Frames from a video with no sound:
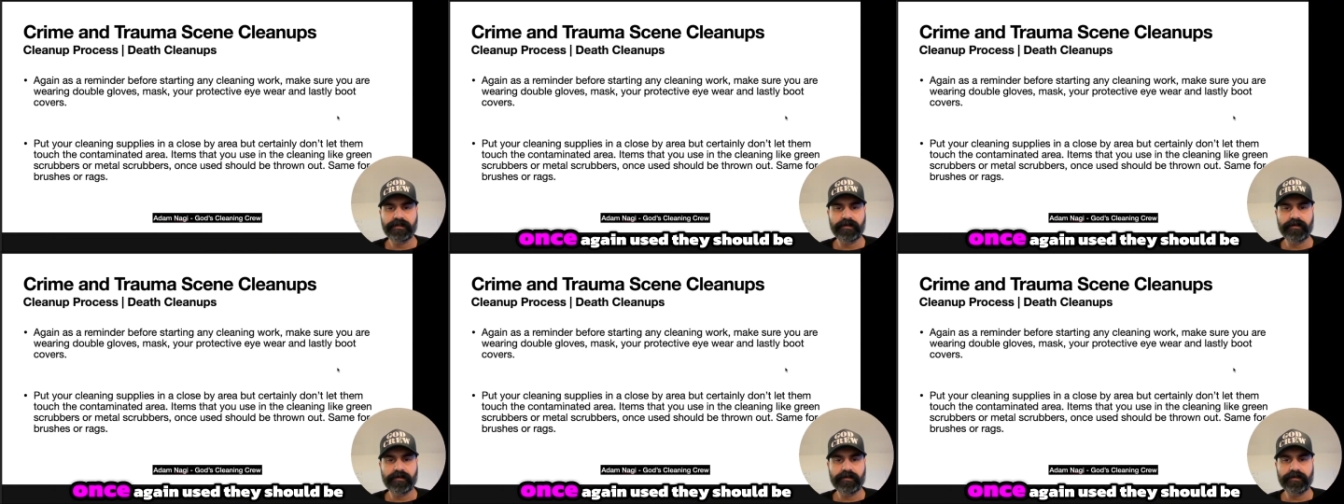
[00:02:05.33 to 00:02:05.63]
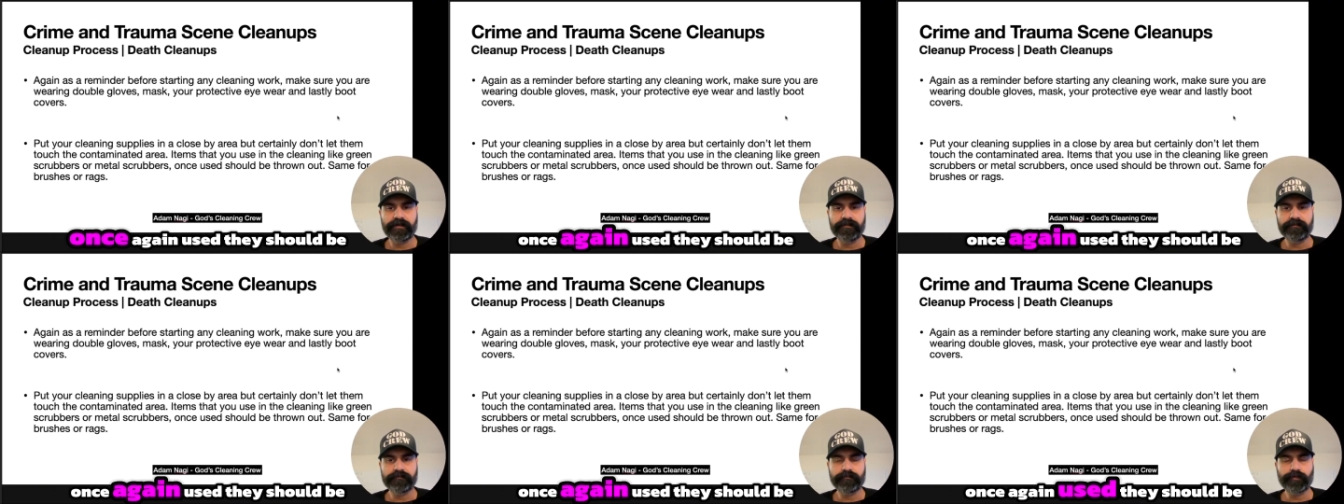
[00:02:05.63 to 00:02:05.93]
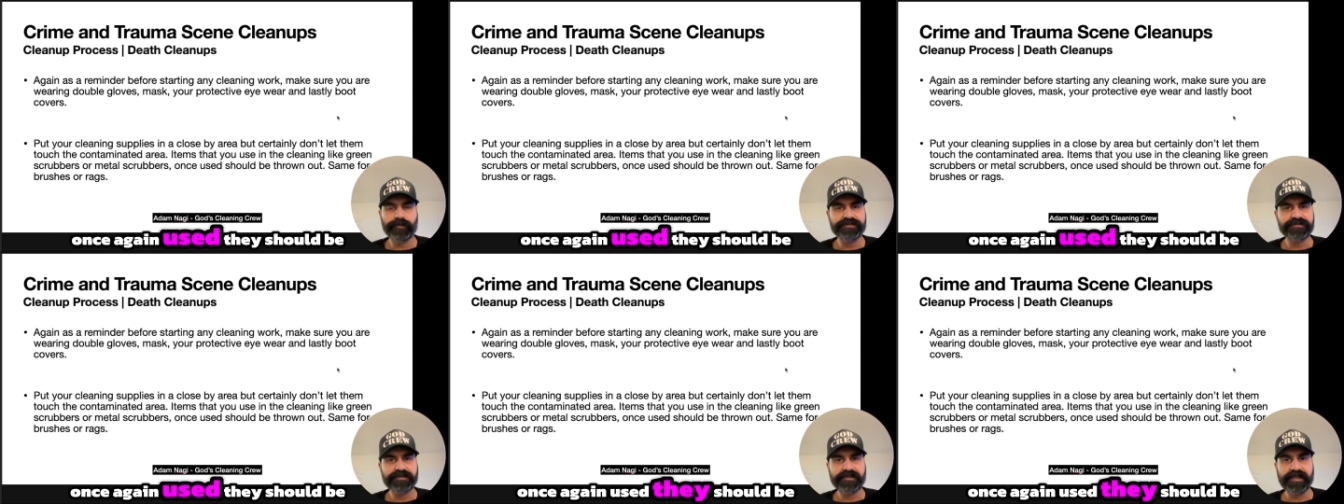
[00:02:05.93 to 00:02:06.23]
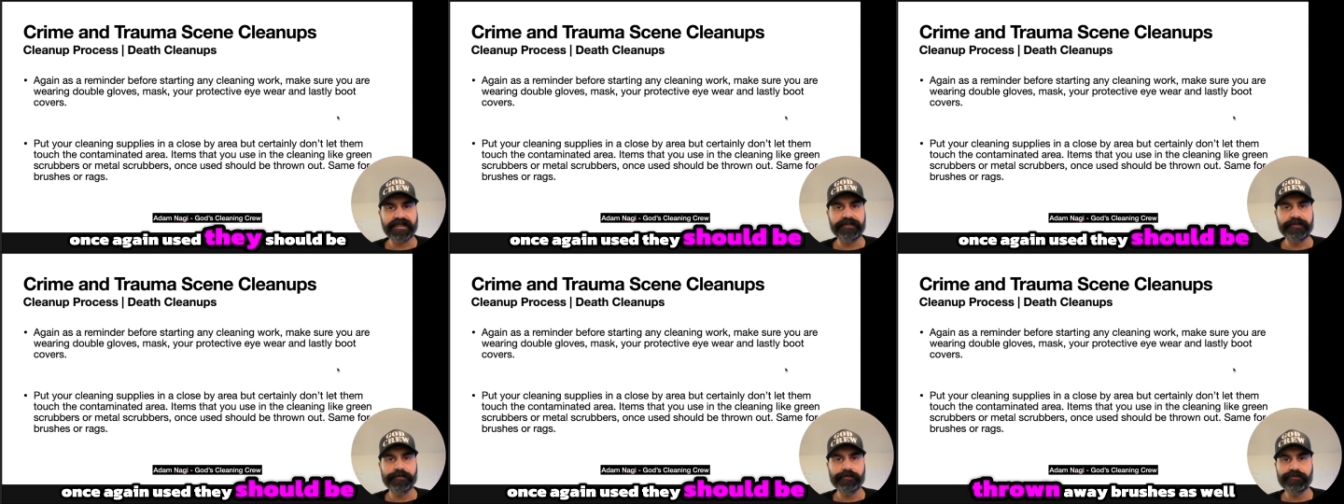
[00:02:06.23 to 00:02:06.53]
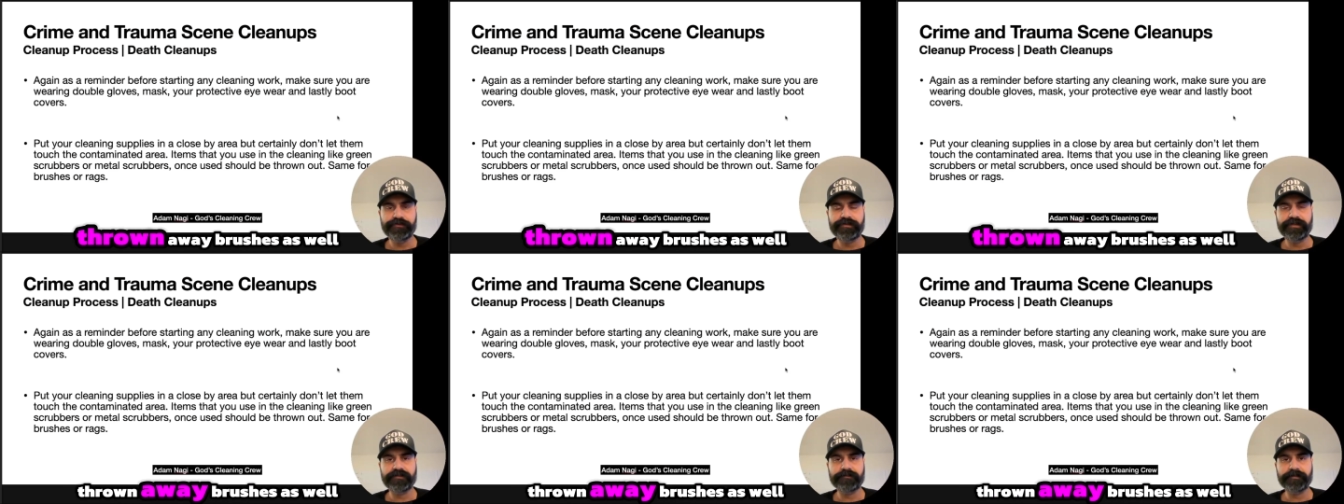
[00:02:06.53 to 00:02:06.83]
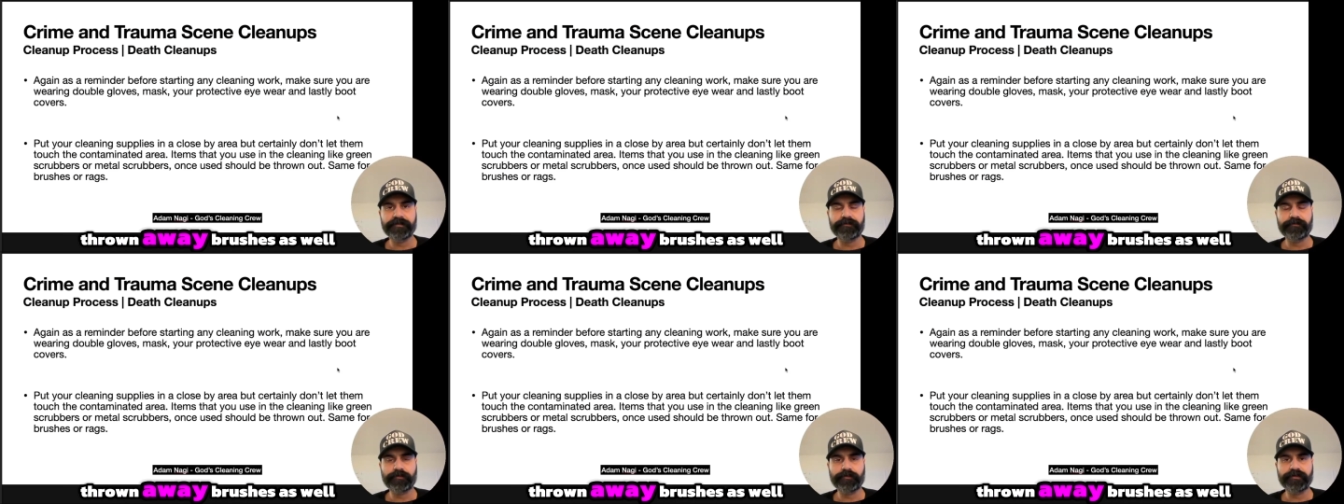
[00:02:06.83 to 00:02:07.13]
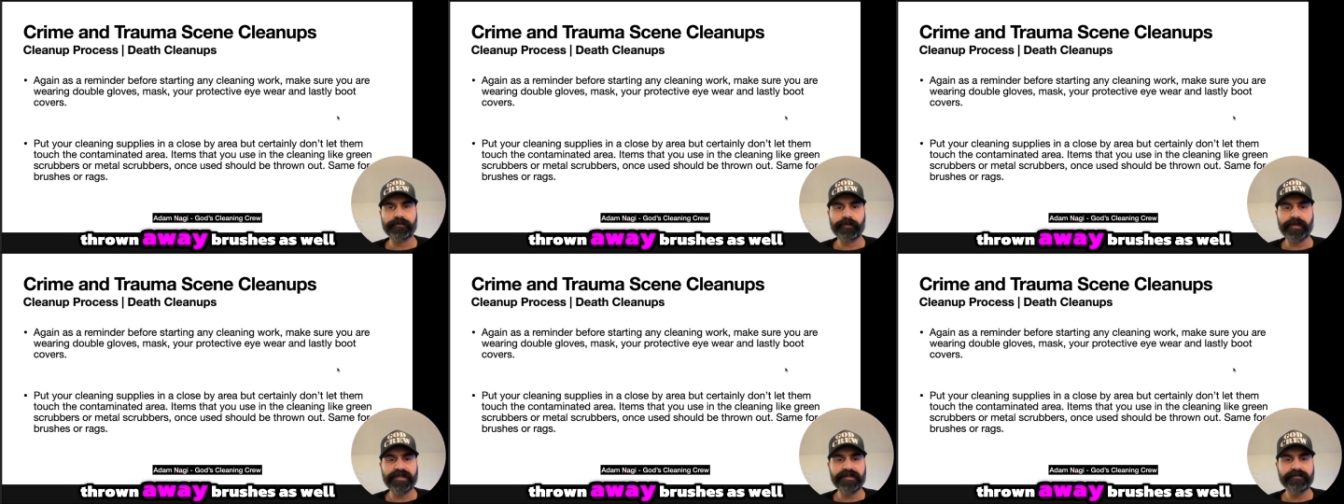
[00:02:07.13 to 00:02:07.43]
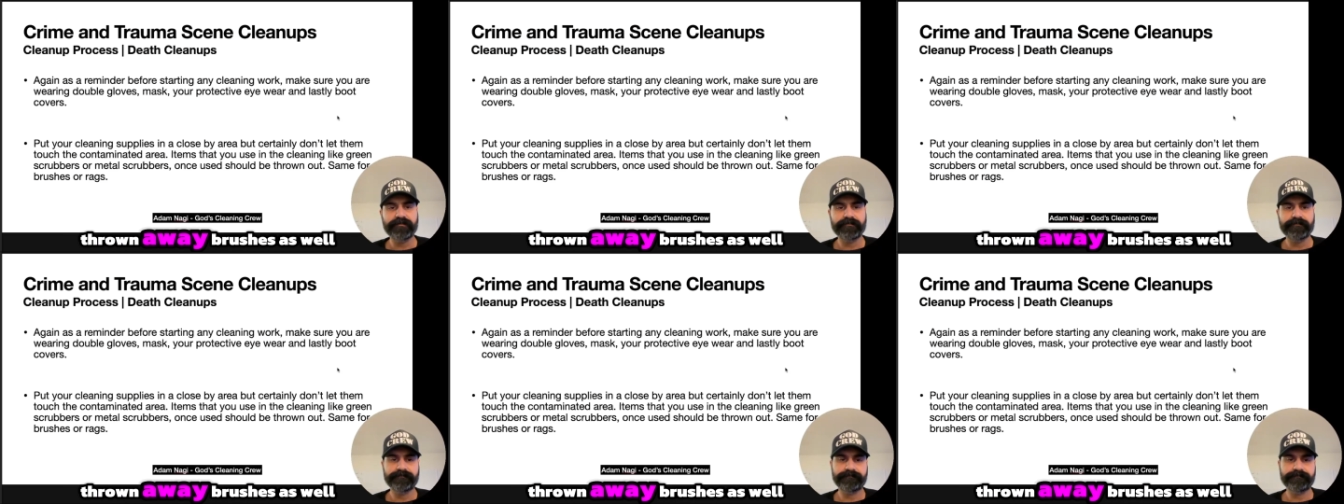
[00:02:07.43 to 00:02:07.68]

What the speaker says: once again used, they should be thrown away.